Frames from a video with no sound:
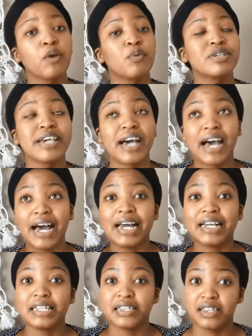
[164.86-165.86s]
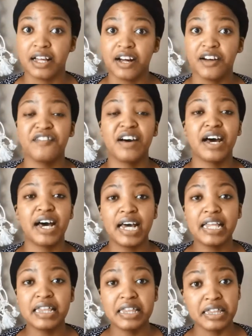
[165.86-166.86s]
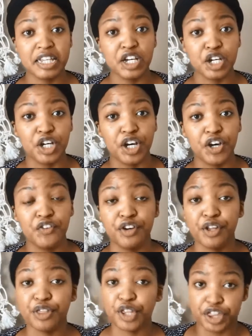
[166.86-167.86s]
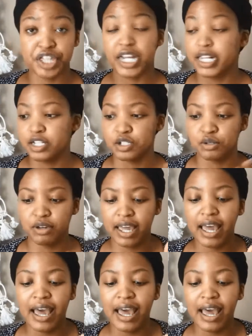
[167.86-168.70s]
which I love. I love the thickness, okay?